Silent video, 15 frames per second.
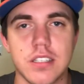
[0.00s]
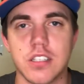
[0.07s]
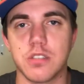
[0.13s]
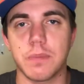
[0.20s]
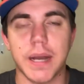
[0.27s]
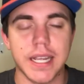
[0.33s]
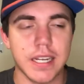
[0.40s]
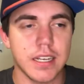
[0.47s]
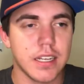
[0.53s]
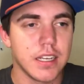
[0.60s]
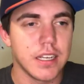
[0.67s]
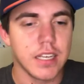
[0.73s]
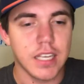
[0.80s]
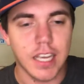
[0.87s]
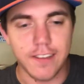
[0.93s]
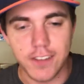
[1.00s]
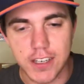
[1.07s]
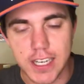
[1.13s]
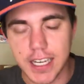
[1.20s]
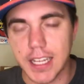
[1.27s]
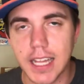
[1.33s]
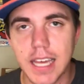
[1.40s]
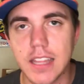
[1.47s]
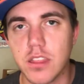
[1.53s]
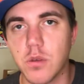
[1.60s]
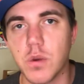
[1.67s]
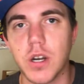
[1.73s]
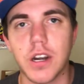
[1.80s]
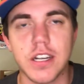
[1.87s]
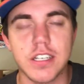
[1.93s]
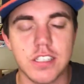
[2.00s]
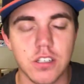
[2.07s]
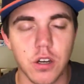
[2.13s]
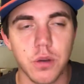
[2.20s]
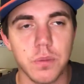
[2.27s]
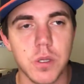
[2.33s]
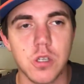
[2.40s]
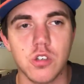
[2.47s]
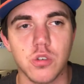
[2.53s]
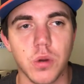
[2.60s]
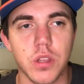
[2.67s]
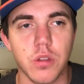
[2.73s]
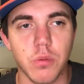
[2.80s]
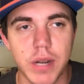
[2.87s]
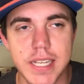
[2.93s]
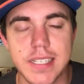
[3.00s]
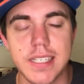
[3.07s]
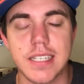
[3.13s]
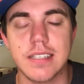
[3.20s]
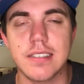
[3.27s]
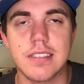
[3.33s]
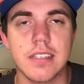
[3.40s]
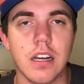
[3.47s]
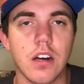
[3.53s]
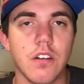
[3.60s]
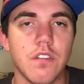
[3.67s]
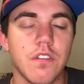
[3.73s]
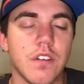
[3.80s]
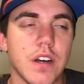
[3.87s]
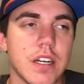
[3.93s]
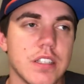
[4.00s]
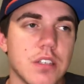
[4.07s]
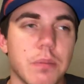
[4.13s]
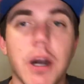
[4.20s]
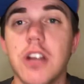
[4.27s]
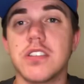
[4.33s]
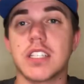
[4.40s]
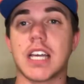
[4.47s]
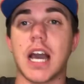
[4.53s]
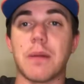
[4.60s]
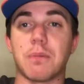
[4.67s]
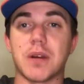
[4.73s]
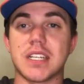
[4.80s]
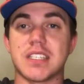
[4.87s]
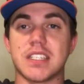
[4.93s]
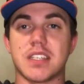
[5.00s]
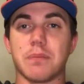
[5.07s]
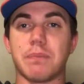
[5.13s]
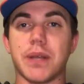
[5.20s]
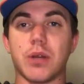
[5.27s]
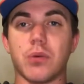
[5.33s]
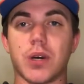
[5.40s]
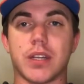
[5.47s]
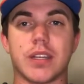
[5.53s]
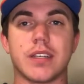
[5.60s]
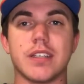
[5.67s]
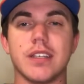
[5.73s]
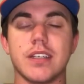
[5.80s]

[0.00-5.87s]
Despite if you didn't like the winner, I still hope you enjoyed the racing itself. Tomorrow's the cup race. It's the big one.